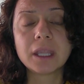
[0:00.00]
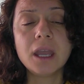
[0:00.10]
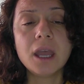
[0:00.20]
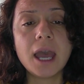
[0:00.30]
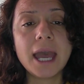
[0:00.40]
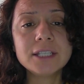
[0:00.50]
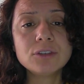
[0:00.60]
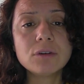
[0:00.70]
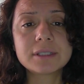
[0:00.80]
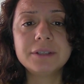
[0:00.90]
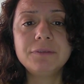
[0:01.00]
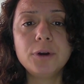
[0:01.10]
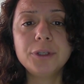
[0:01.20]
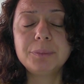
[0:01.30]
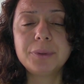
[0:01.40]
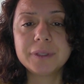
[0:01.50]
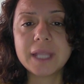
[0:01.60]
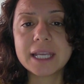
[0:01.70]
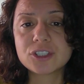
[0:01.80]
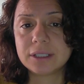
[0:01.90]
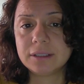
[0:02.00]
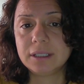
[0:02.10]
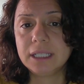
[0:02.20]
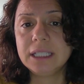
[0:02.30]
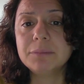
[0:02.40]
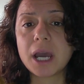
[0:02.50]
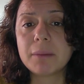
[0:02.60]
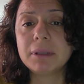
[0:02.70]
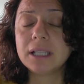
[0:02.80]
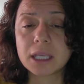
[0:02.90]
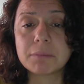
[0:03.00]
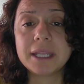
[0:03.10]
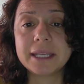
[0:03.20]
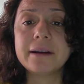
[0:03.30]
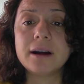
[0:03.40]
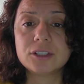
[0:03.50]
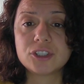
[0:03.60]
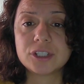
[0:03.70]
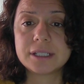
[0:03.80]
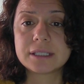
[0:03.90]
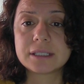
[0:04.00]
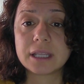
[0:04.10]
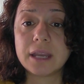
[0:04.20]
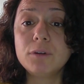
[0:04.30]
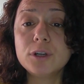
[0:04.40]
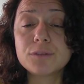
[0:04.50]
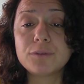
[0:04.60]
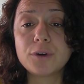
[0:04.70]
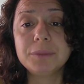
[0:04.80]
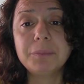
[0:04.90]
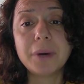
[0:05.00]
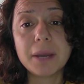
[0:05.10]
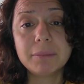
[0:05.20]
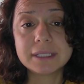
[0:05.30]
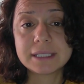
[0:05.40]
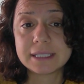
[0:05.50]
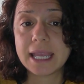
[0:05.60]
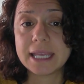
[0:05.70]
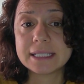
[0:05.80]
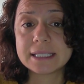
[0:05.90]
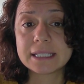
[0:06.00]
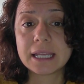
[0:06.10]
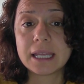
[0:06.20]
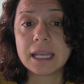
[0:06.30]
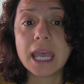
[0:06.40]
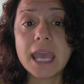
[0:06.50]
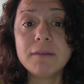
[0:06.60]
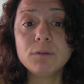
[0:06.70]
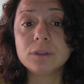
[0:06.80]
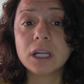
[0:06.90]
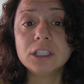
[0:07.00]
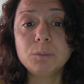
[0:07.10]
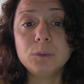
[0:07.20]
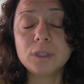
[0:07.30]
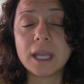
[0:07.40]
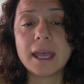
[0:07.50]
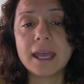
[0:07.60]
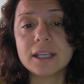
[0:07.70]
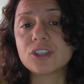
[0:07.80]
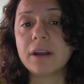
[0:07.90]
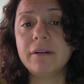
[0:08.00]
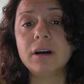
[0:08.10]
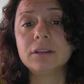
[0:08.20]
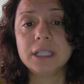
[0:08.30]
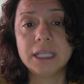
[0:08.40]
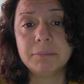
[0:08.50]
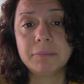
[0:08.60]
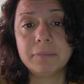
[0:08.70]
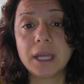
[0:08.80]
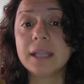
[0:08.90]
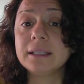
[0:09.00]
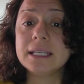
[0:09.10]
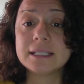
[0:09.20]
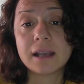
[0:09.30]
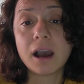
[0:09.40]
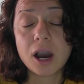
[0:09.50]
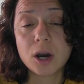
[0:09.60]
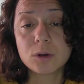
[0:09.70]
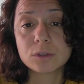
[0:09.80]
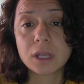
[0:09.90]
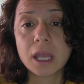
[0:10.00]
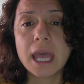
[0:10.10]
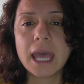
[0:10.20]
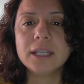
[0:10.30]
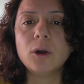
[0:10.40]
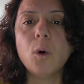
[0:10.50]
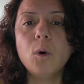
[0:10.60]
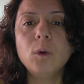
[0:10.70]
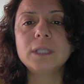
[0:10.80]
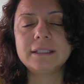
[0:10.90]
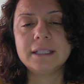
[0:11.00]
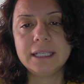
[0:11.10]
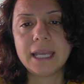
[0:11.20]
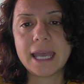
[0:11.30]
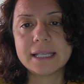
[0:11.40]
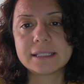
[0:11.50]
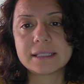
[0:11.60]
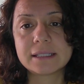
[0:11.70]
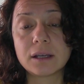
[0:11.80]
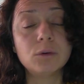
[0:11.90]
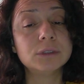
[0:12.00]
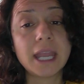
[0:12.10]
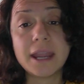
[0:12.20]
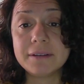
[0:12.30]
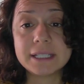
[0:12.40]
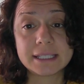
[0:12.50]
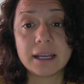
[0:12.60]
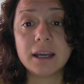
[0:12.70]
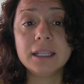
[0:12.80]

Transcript: Hedgehogs refer to protection in the Bible like many cultures. A verse from the Bible says, "Have you not put a hedge around him and his house and all that he has on every side?